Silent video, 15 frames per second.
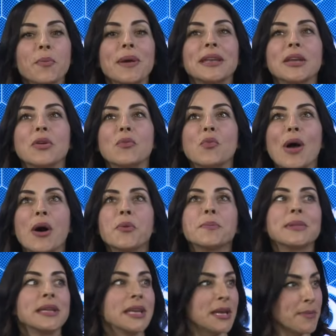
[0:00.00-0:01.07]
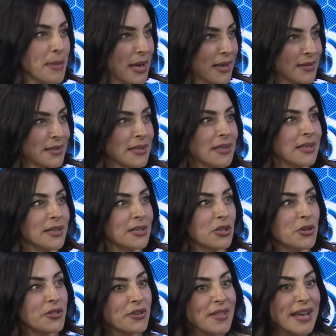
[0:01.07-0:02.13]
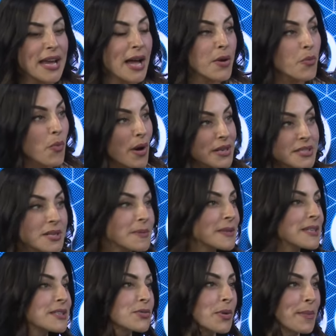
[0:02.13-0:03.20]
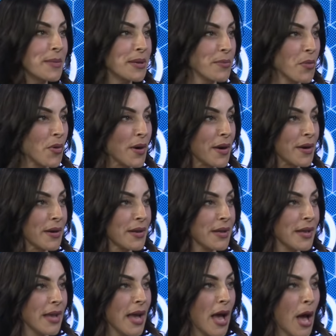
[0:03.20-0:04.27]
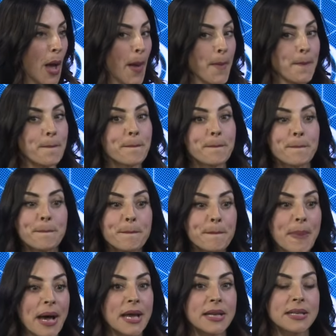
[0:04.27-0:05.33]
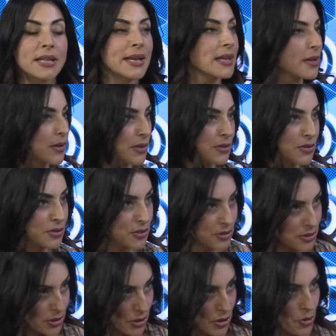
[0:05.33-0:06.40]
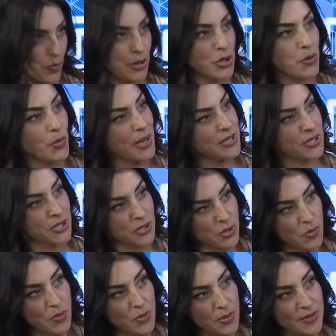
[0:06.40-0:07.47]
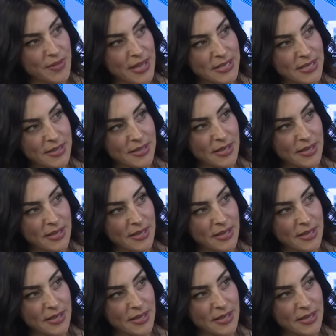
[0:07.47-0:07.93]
many well-meaning men, you know, they're like, I want to please women more. But like, you know, when you went to school and they did